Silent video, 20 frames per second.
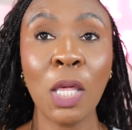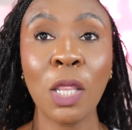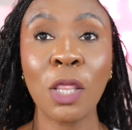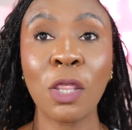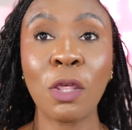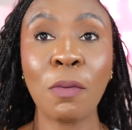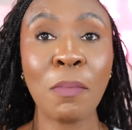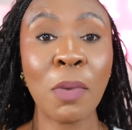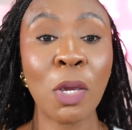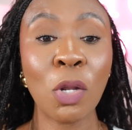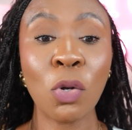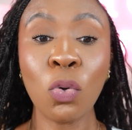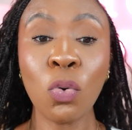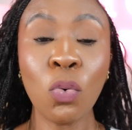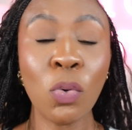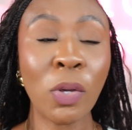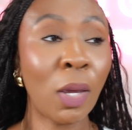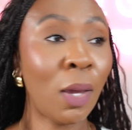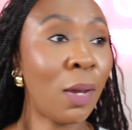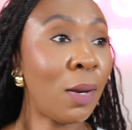the men
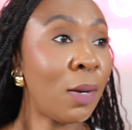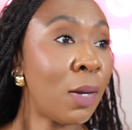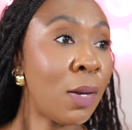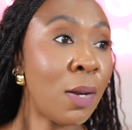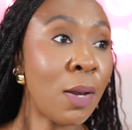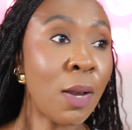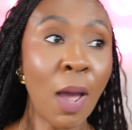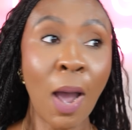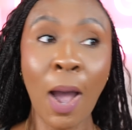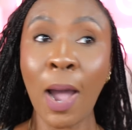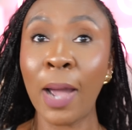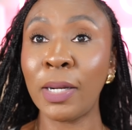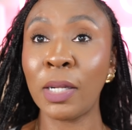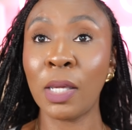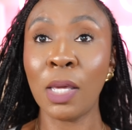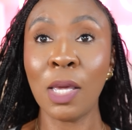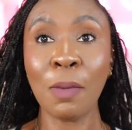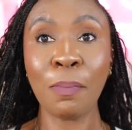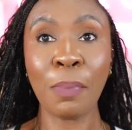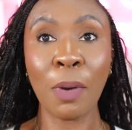who cannot
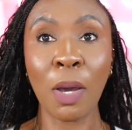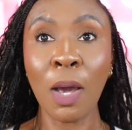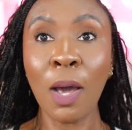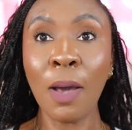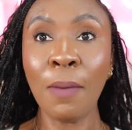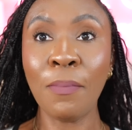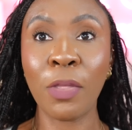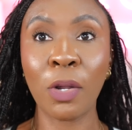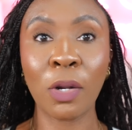keep up.